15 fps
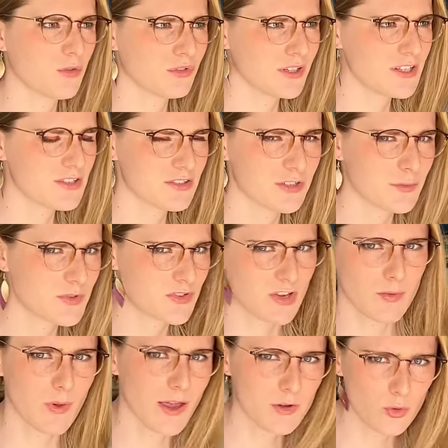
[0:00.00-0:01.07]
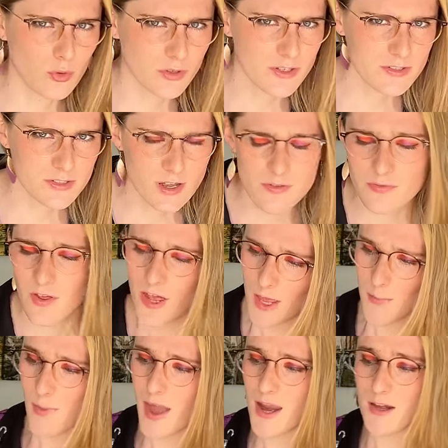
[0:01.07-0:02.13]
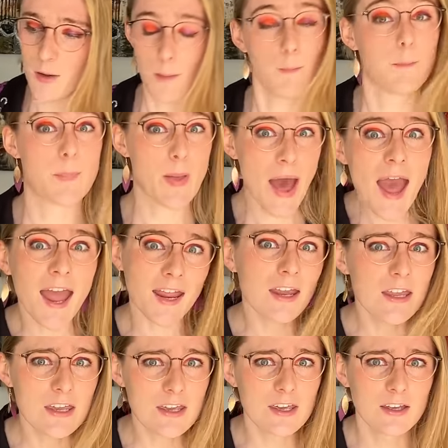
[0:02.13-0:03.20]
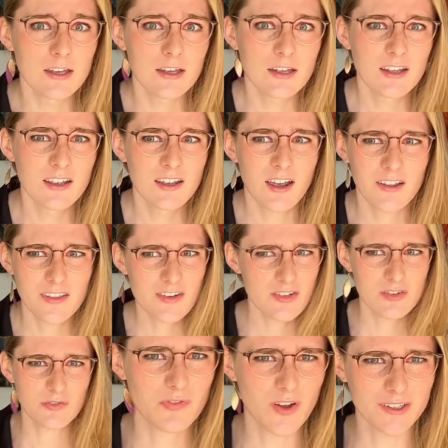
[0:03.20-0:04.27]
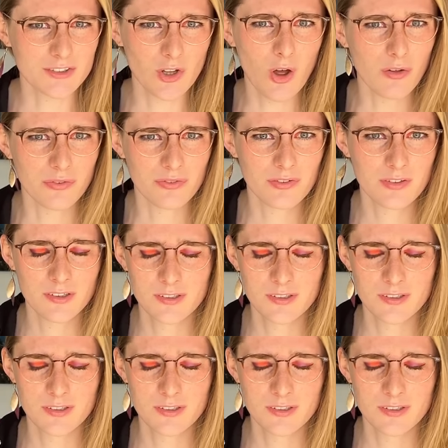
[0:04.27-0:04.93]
released some semi-naughty stuff, made bank, and then just fucked off.